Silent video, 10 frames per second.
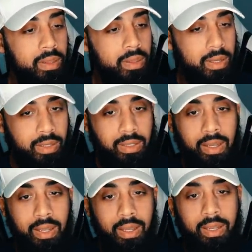this
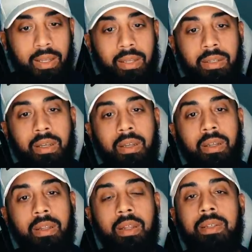is
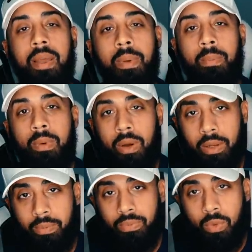the tipping
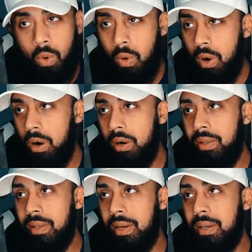point or
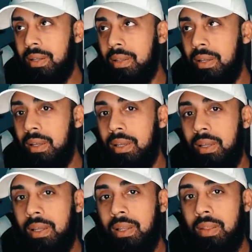the,
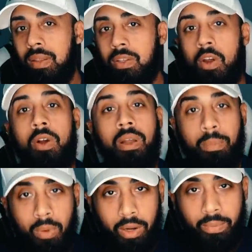the, the turning
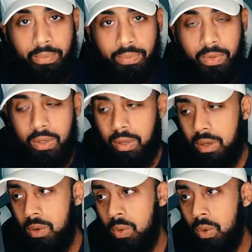point
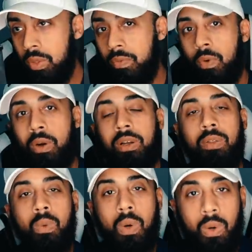or the fork in
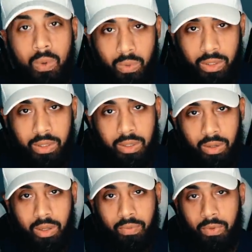the road,
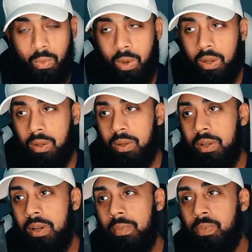if you will,
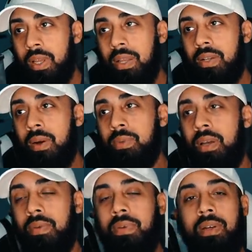in terms
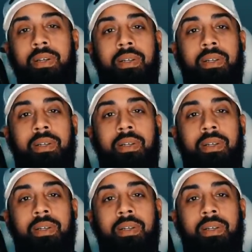of